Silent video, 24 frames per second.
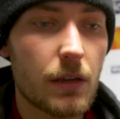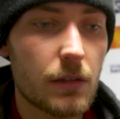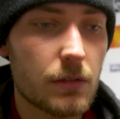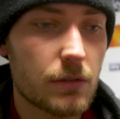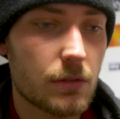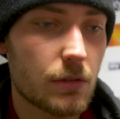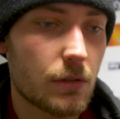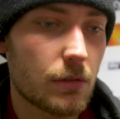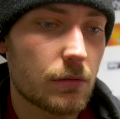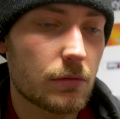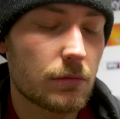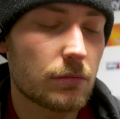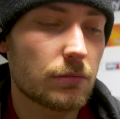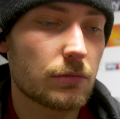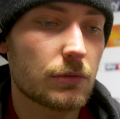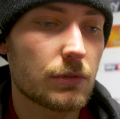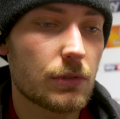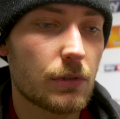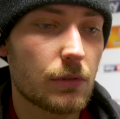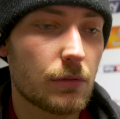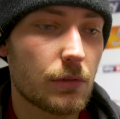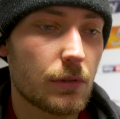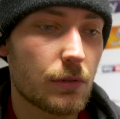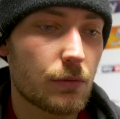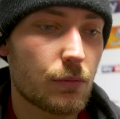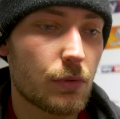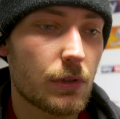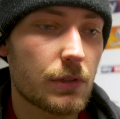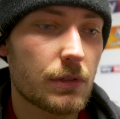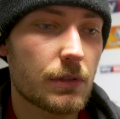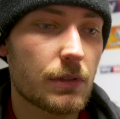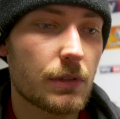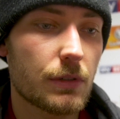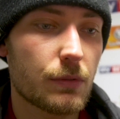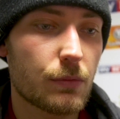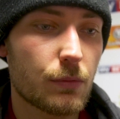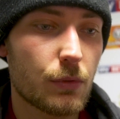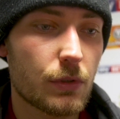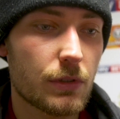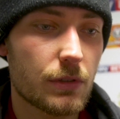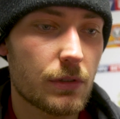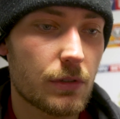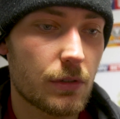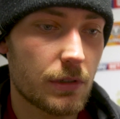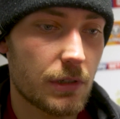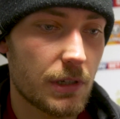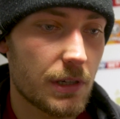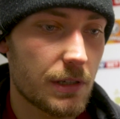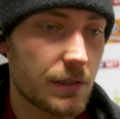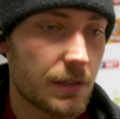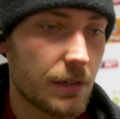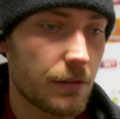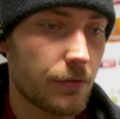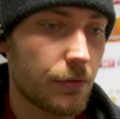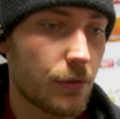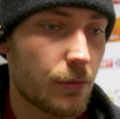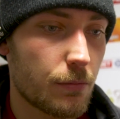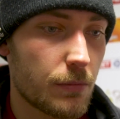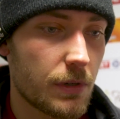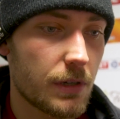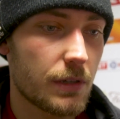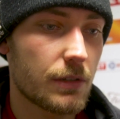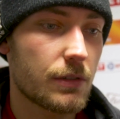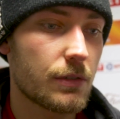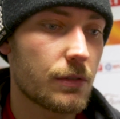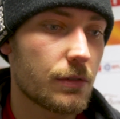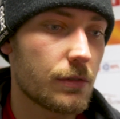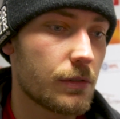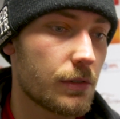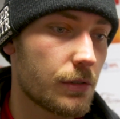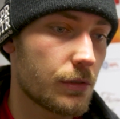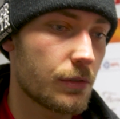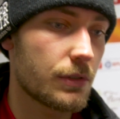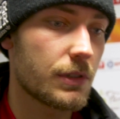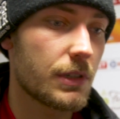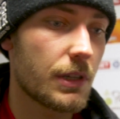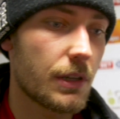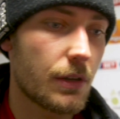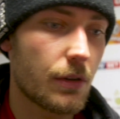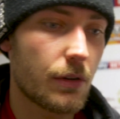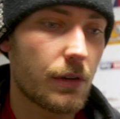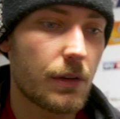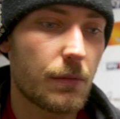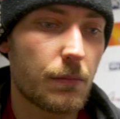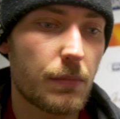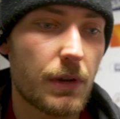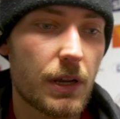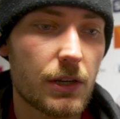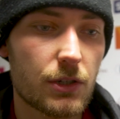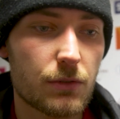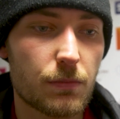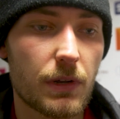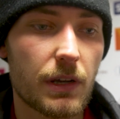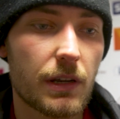so it was not easy for me to sit on the bench,